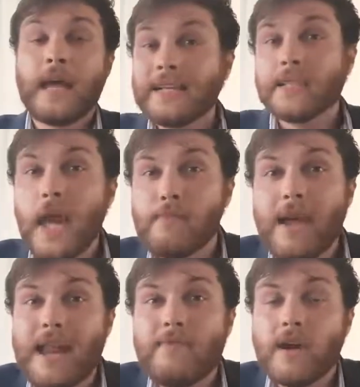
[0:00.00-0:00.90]
That day
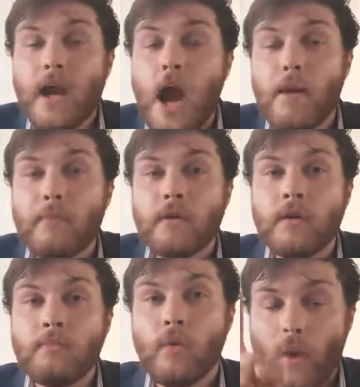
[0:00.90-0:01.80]
may never come,
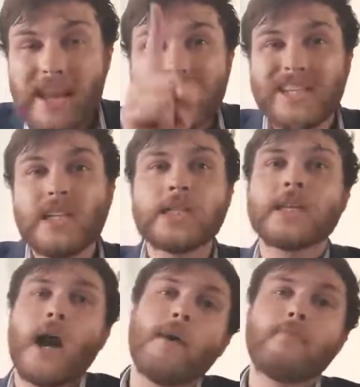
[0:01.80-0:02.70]
but when it does
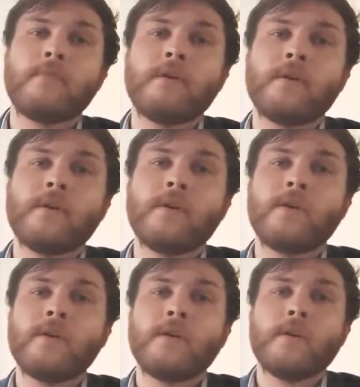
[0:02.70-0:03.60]
come,
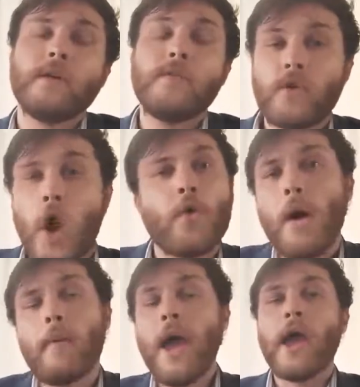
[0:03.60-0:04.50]
you've got to
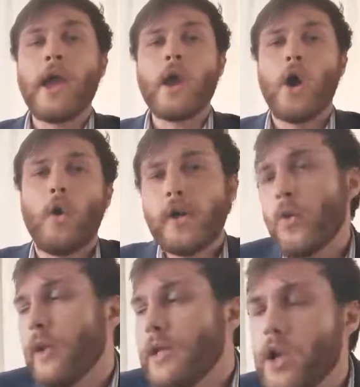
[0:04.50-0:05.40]
obey or
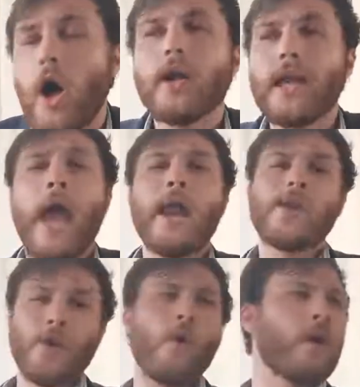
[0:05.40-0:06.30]
you will not get
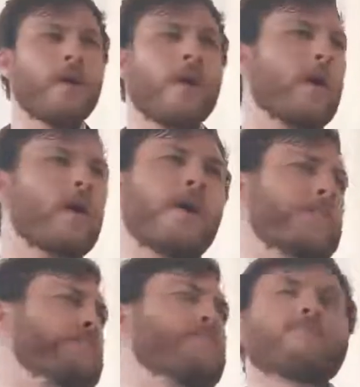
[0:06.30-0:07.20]
your
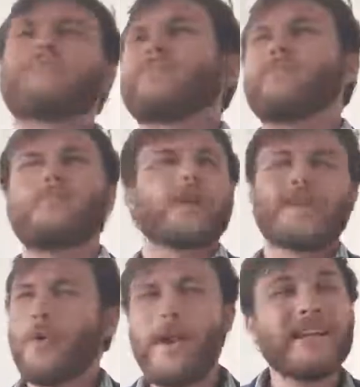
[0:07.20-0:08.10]

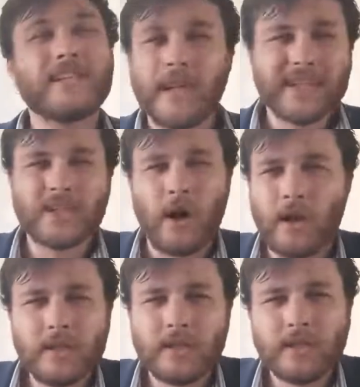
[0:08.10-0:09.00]

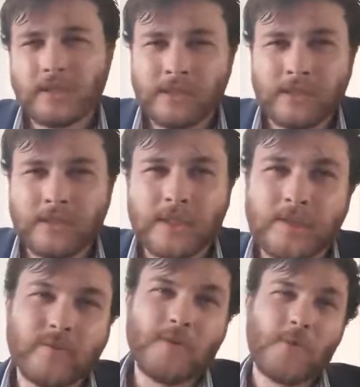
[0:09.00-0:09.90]
$26
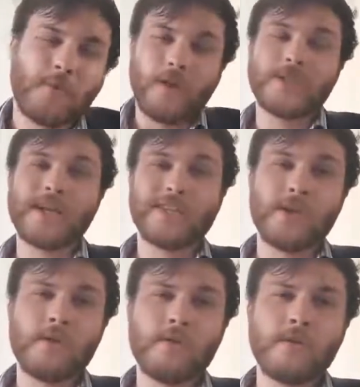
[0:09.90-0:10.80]
from New Project
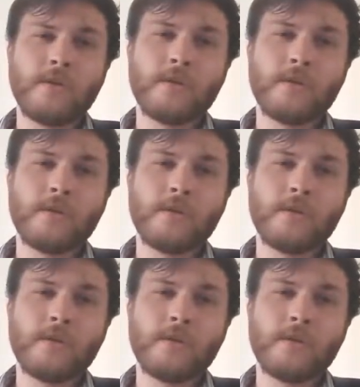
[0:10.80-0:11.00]
2.